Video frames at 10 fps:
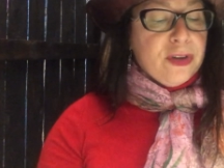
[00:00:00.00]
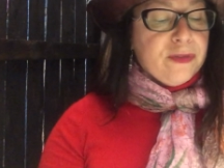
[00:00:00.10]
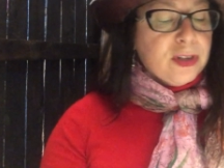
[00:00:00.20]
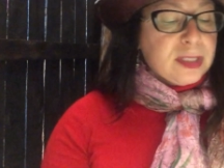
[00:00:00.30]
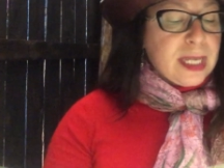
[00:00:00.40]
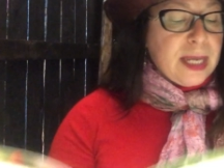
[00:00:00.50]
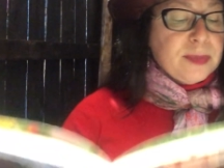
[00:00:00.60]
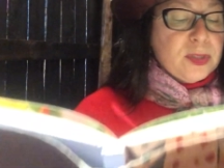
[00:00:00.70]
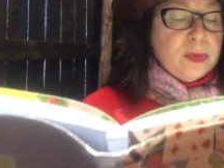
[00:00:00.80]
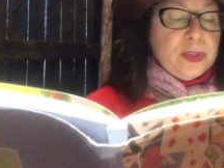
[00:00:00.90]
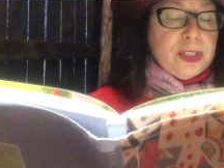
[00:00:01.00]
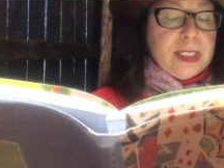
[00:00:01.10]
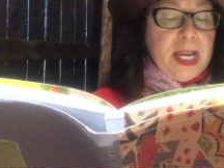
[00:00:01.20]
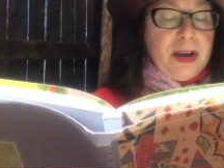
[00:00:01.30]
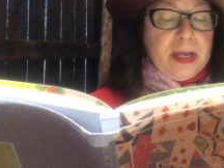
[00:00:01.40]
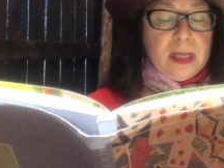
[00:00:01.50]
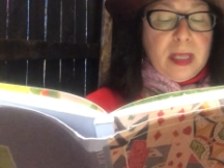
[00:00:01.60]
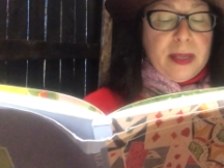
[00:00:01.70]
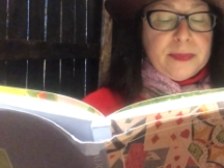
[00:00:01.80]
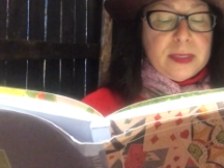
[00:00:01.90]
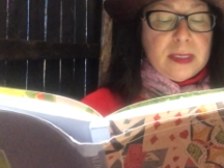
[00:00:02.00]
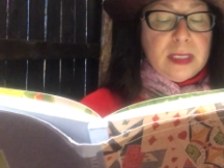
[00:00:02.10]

First came soldiers carrying clubs.